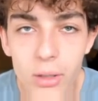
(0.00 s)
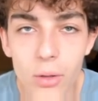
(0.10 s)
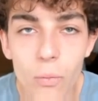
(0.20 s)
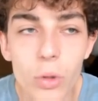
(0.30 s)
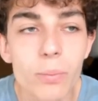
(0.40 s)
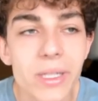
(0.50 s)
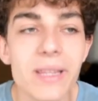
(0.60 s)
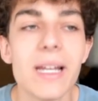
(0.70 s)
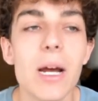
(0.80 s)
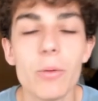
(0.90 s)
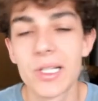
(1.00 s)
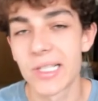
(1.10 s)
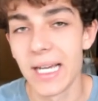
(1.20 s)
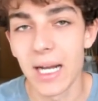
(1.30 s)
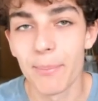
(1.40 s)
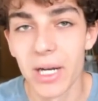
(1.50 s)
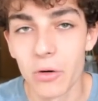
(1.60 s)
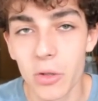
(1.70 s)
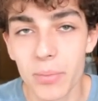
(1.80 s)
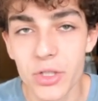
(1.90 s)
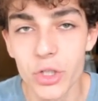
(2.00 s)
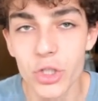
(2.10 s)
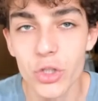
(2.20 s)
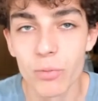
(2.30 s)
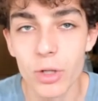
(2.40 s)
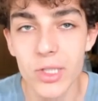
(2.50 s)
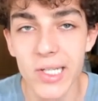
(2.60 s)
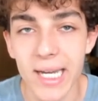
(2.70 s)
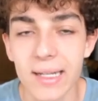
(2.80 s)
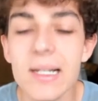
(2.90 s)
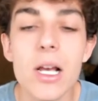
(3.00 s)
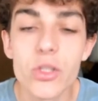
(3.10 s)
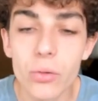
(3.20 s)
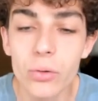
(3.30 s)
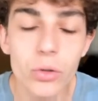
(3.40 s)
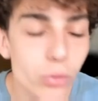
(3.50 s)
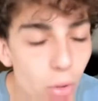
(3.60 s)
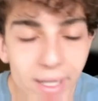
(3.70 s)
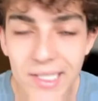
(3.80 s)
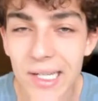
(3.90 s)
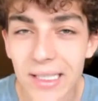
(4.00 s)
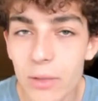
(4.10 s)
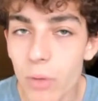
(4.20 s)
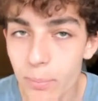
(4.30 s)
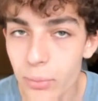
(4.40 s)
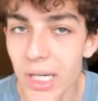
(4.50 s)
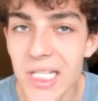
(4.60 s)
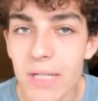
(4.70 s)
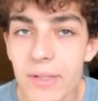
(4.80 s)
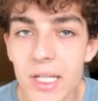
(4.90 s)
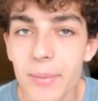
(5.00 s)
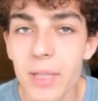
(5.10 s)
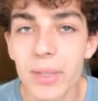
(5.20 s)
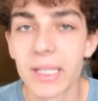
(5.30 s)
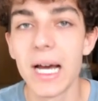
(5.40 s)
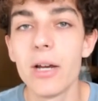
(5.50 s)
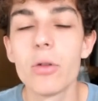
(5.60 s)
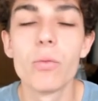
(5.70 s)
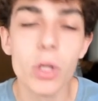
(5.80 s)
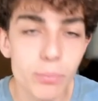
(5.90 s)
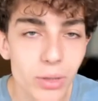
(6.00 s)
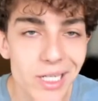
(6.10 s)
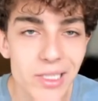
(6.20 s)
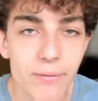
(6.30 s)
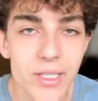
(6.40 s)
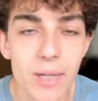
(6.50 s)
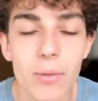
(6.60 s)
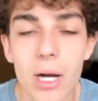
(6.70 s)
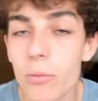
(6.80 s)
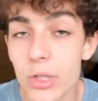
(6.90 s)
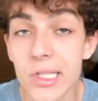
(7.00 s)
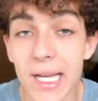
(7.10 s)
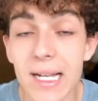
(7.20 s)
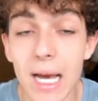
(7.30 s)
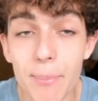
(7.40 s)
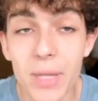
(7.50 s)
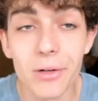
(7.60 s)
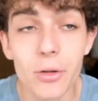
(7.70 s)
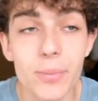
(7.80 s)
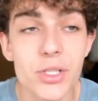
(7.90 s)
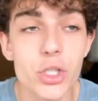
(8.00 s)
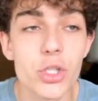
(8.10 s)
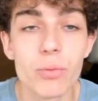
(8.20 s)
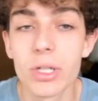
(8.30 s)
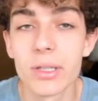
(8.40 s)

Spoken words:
would mean that I will scale up my long positions once again. So you know exactly what price levels I'm keeping an eye on, what price levels I would scale up my long positions, what